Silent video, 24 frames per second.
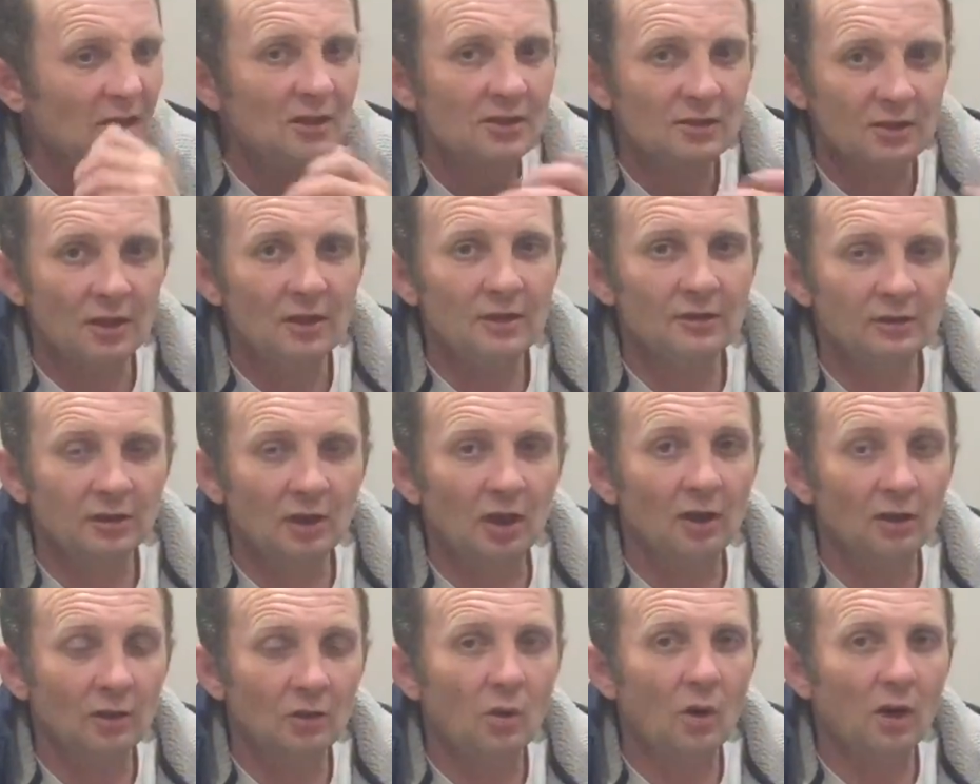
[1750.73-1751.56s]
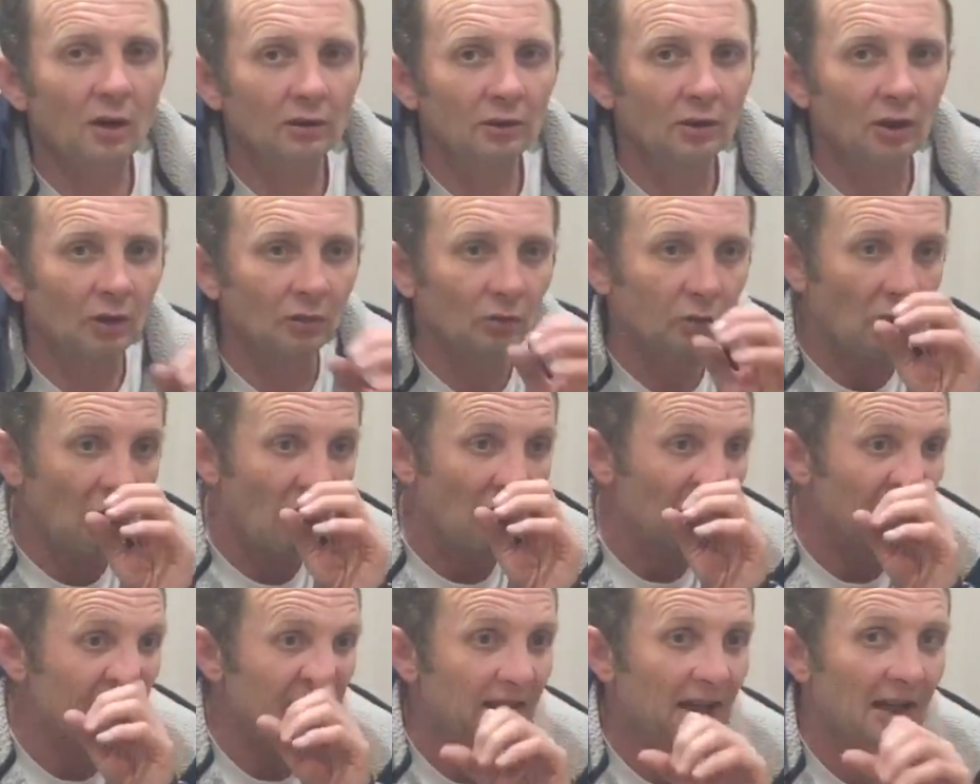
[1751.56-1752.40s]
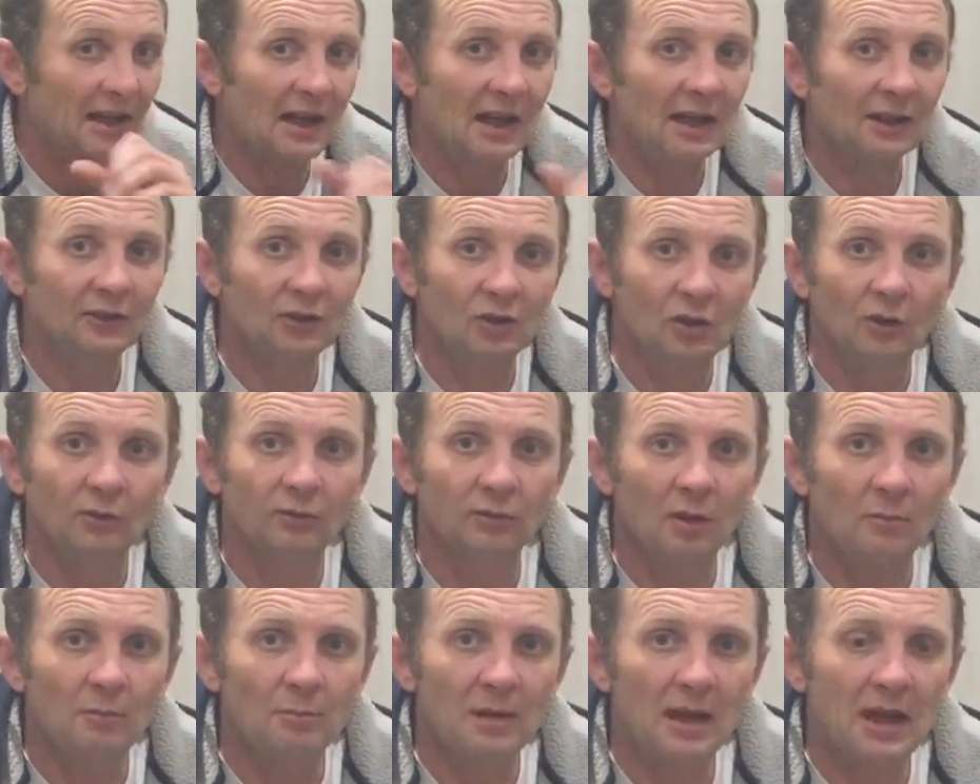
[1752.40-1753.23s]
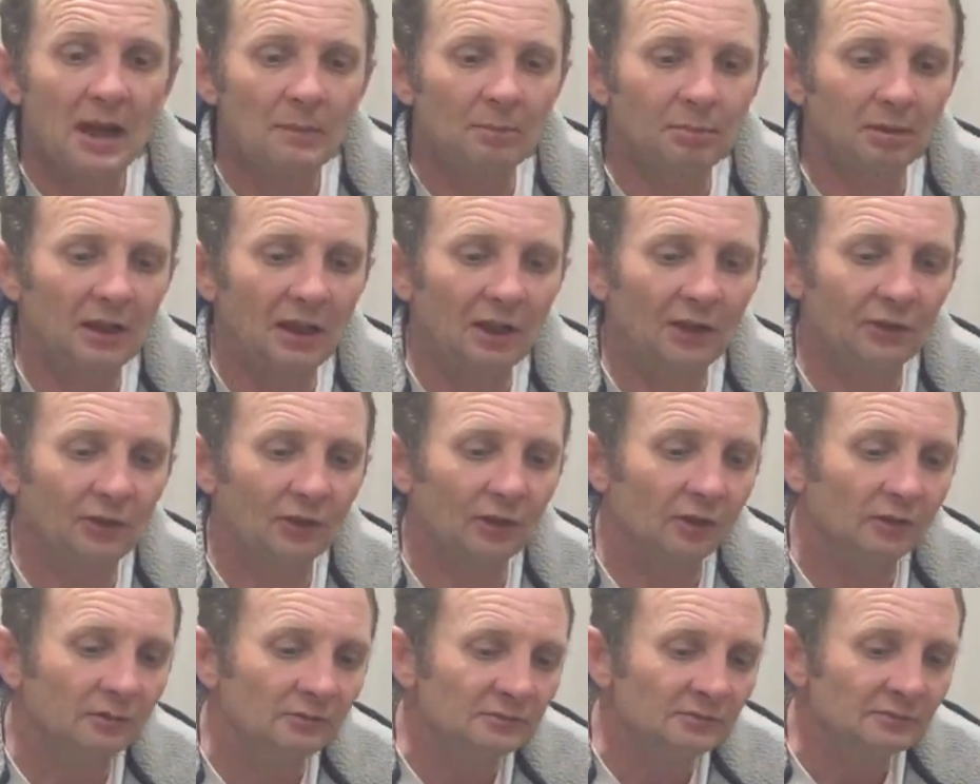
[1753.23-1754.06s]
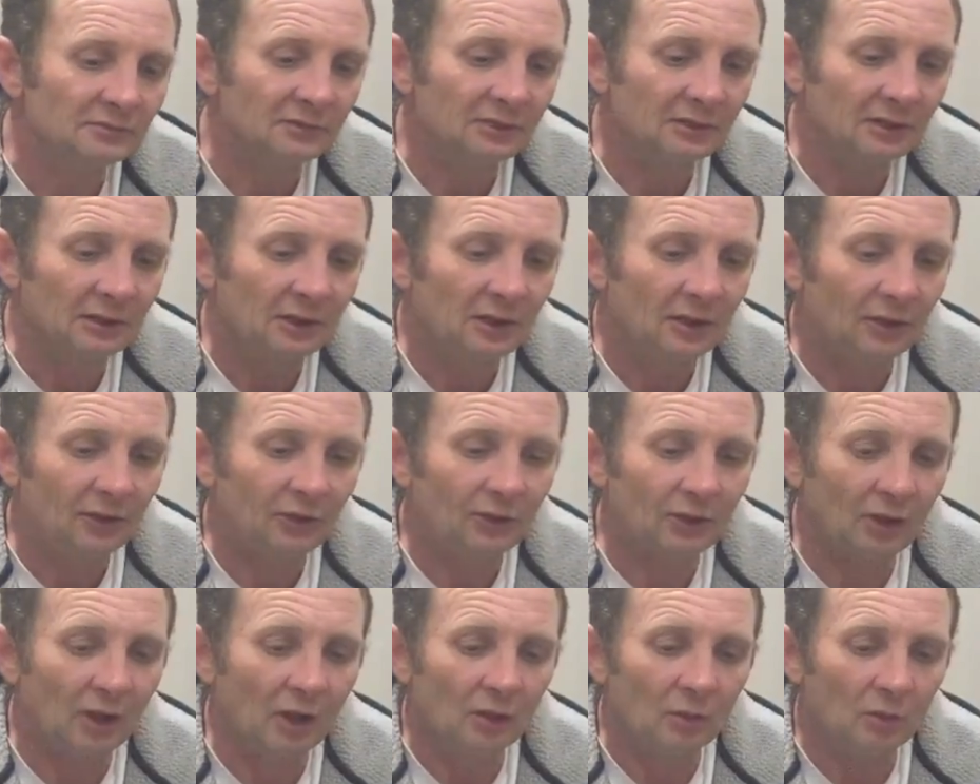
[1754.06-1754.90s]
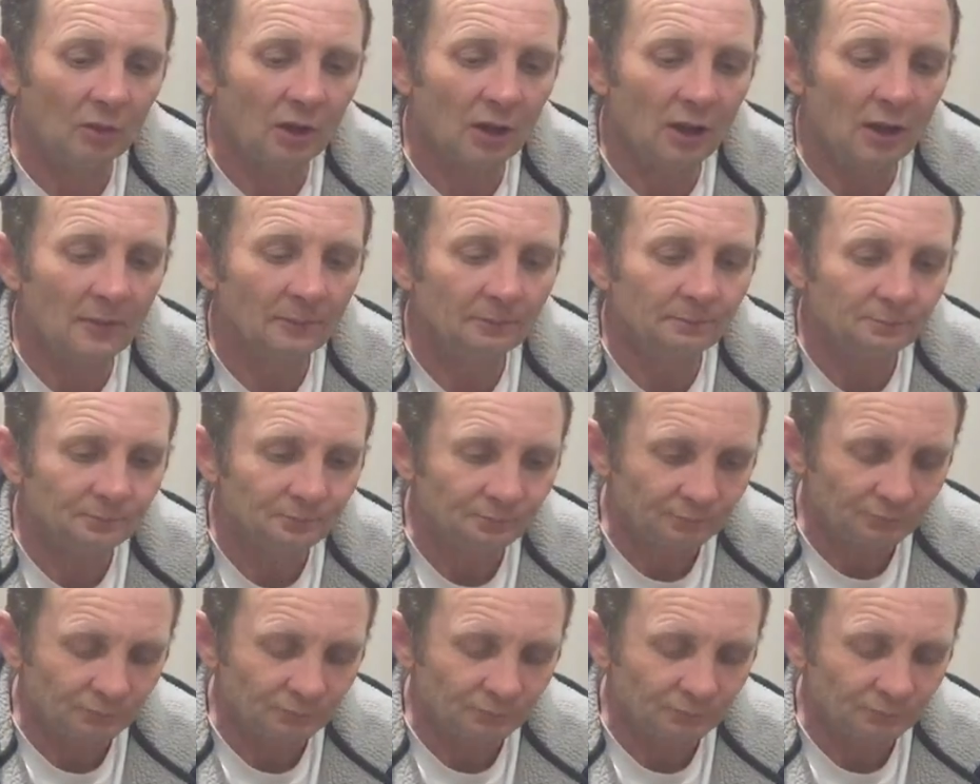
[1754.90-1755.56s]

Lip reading: So it's like quite hard work to get that to cover on bare plaster. So